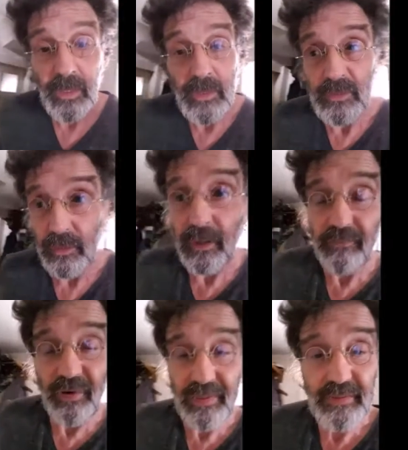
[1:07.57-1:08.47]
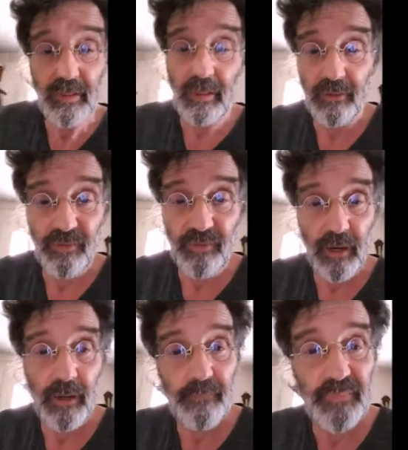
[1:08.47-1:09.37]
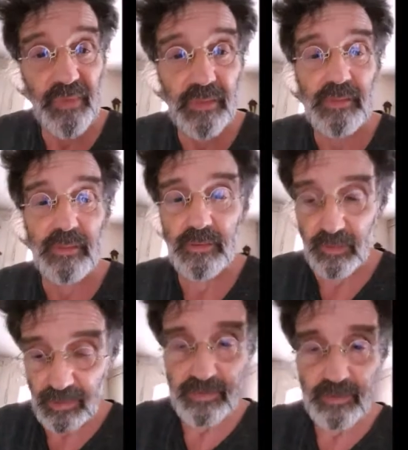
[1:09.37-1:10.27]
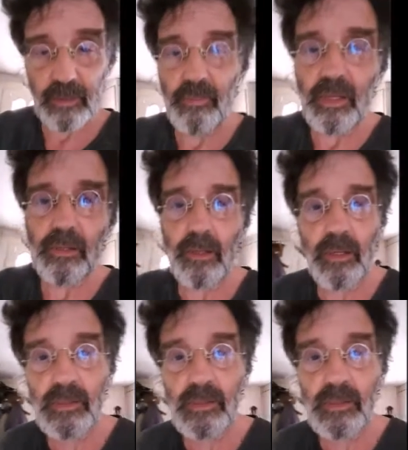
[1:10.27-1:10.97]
What was here, that the Archangel Michael